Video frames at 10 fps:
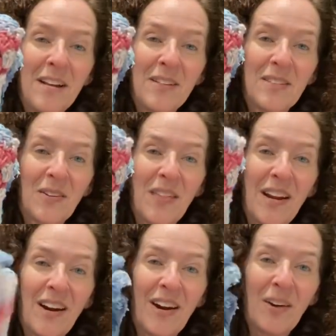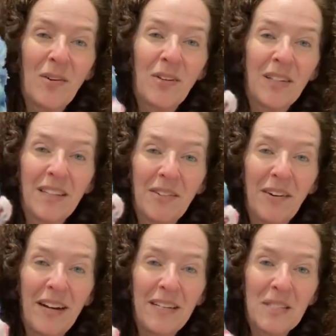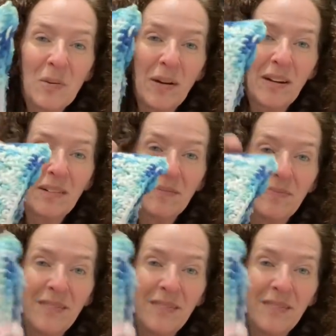So there are, oh, look at the granny square.